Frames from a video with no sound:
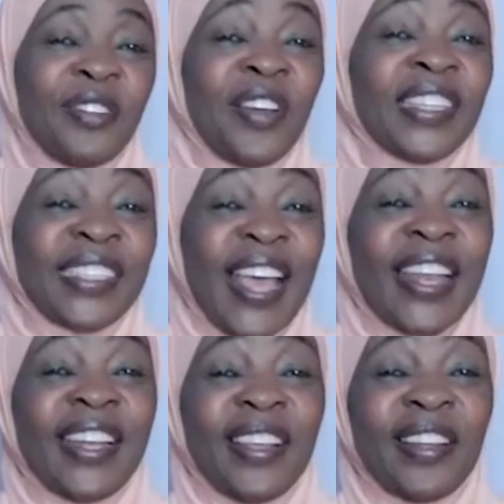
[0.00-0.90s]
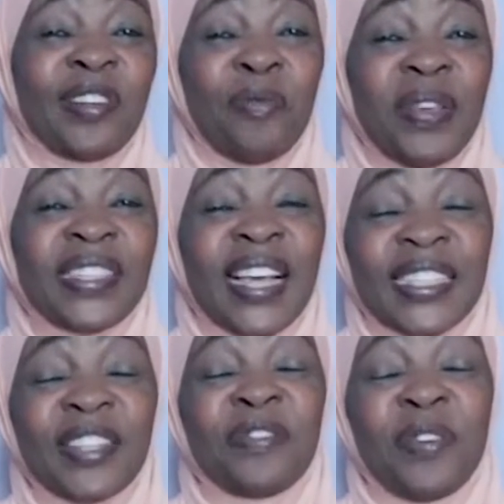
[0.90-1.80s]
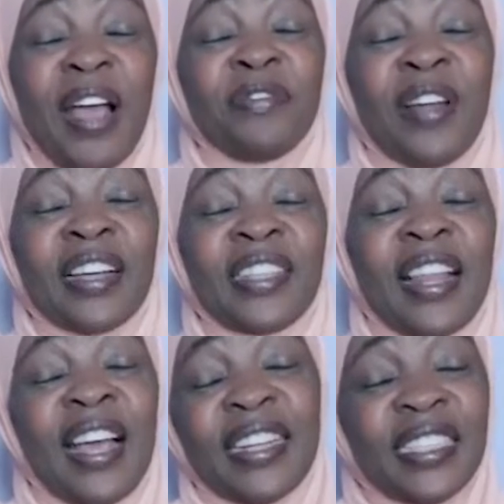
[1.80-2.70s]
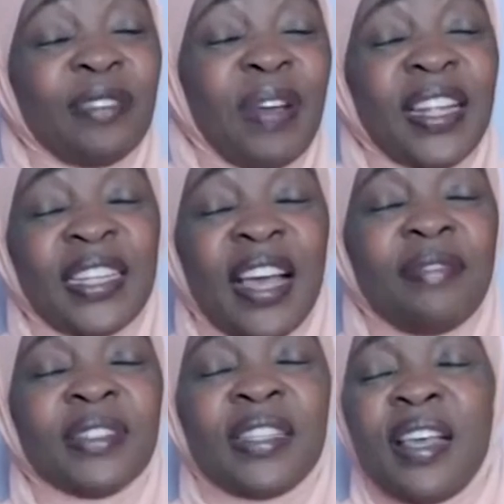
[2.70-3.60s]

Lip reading: You know, he said to be successful, you have to actually, at least in money terms,